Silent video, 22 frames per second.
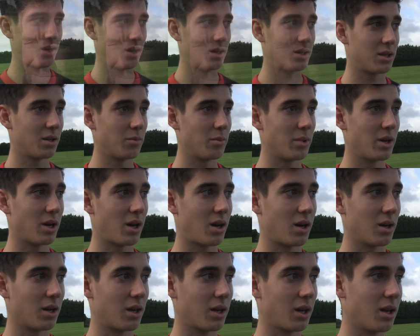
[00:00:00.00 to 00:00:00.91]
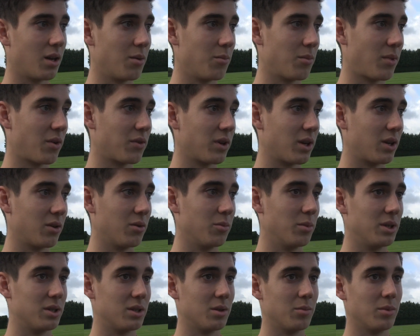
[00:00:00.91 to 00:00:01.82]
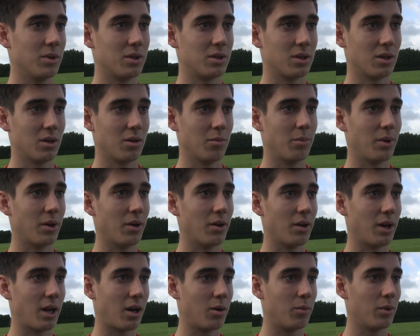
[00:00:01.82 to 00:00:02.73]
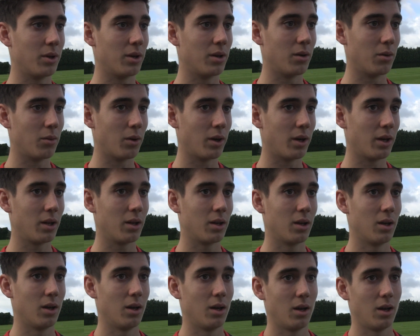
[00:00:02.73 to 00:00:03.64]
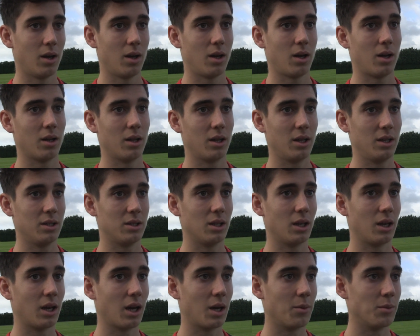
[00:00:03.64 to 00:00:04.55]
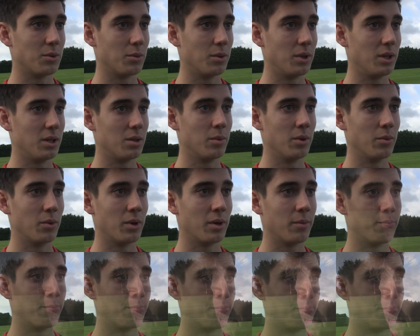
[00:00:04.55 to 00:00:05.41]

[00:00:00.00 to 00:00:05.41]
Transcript: It's going to be a hard game. I think it will be similar to Burton Albion in a way. And these are the games we need to be winning.